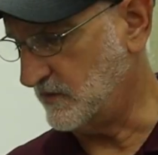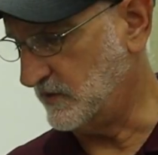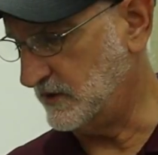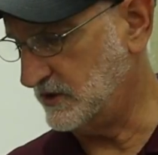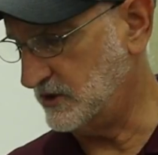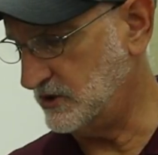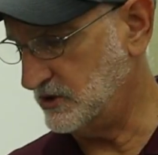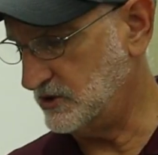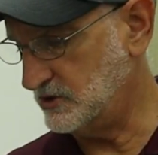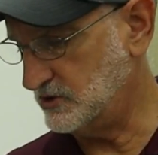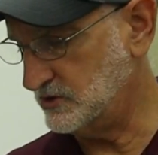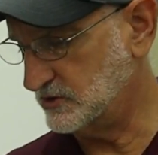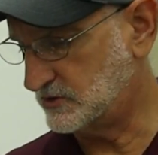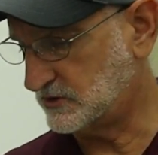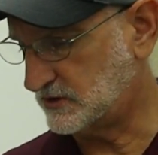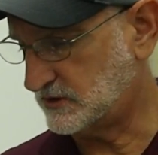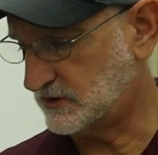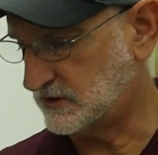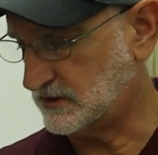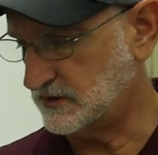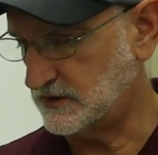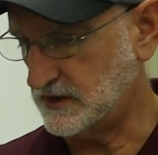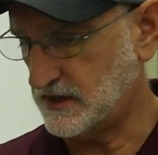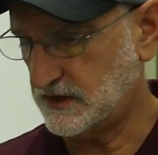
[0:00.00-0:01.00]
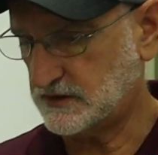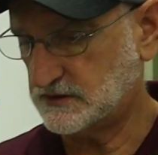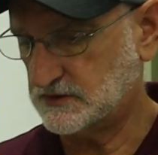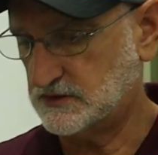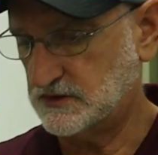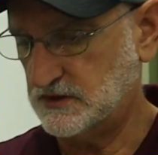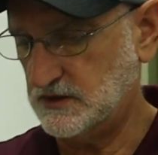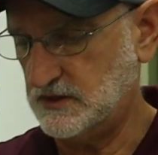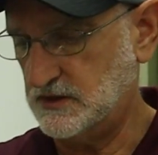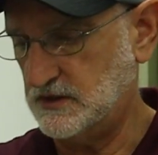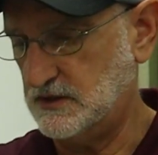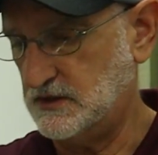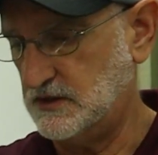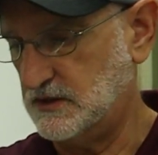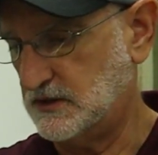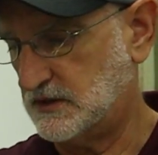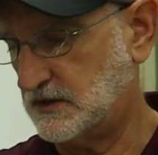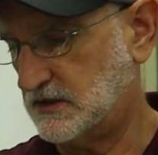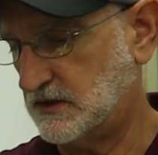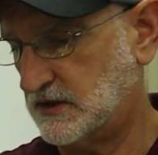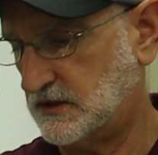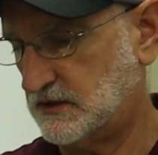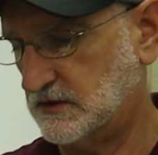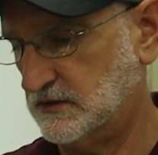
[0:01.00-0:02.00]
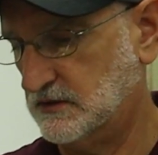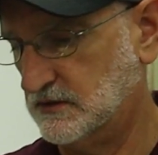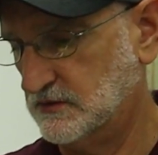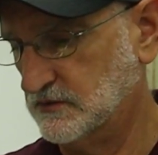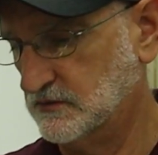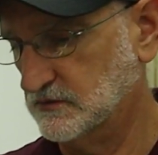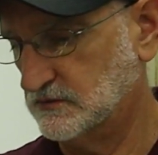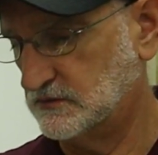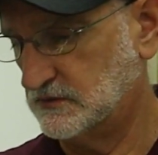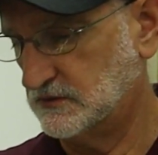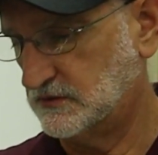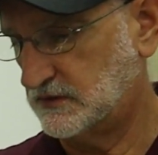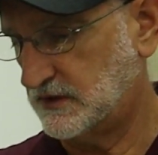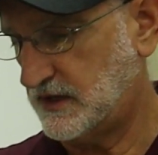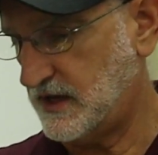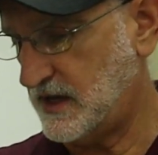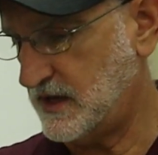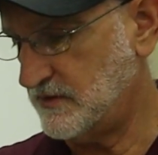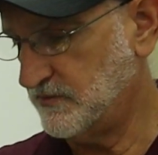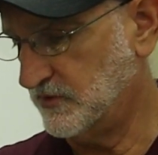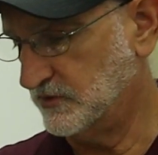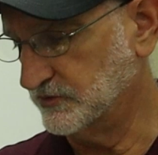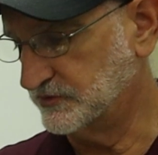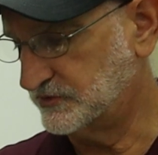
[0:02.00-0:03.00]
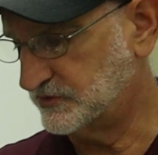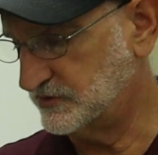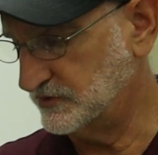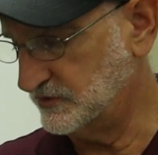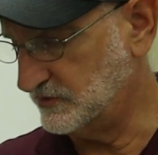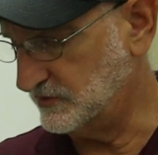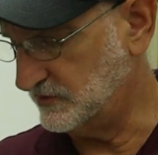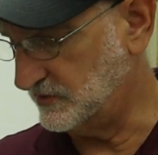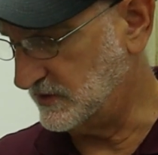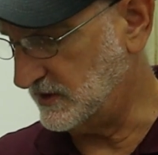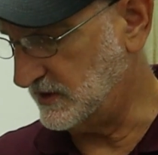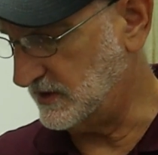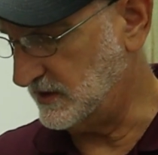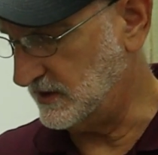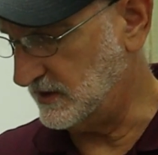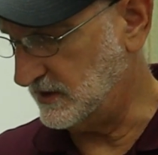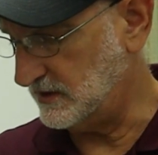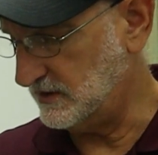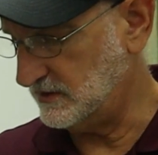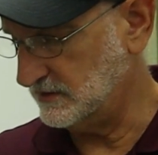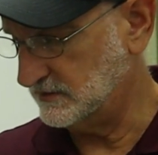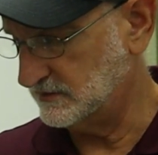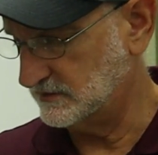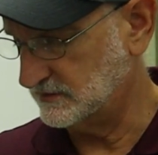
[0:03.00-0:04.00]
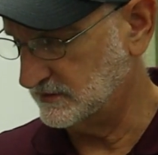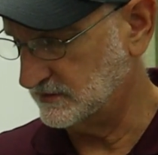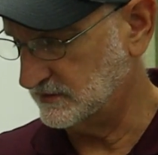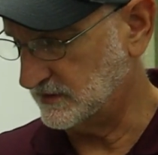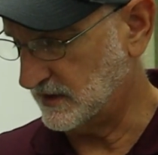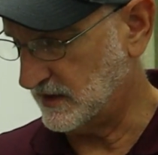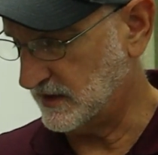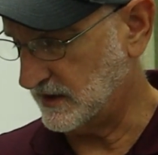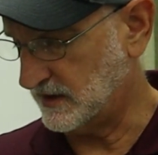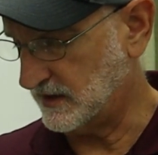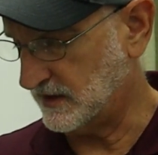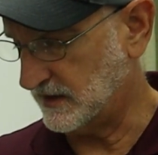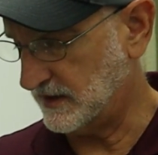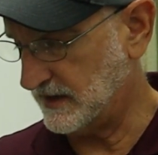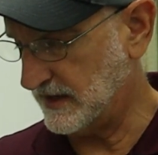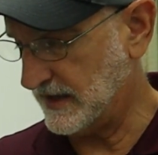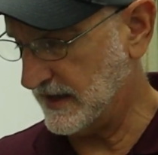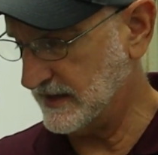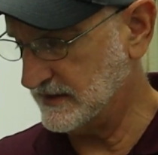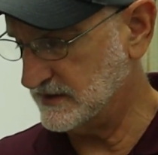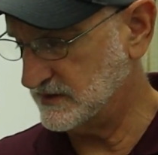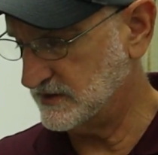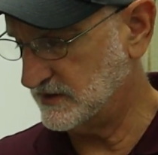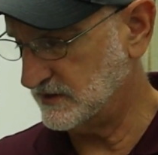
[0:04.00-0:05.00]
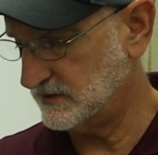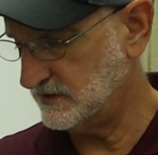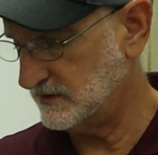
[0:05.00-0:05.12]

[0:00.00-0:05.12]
when you connect the cable to the end,